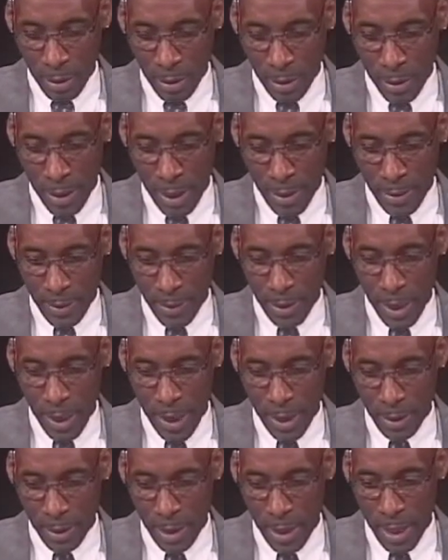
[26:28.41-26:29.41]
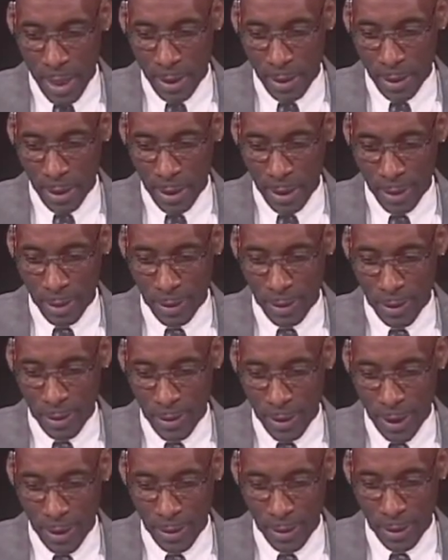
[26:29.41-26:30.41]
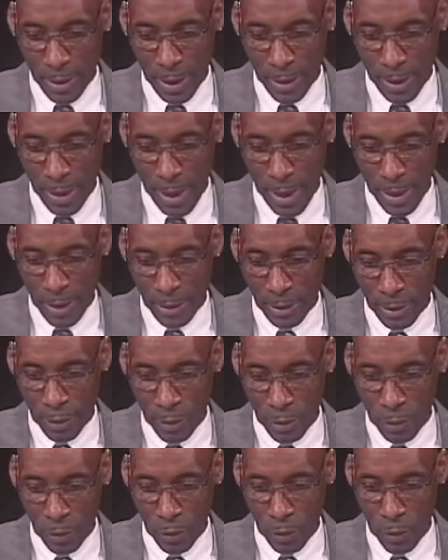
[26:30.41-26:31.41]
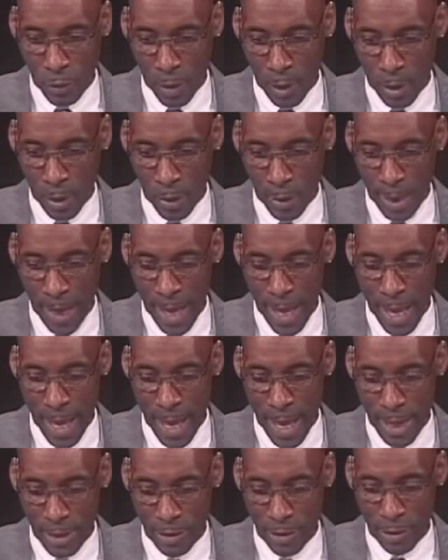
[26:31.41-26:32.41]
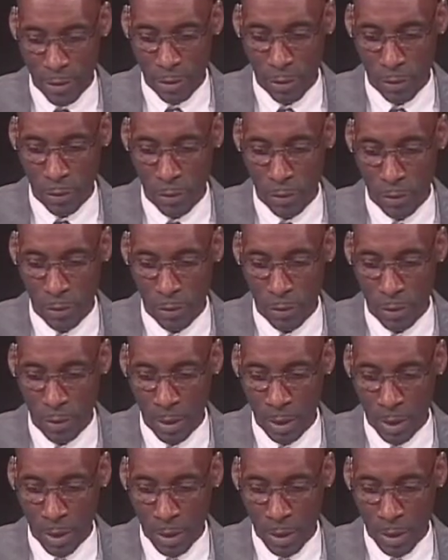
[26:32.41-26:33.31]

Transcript: They said that in the decision that you were asked to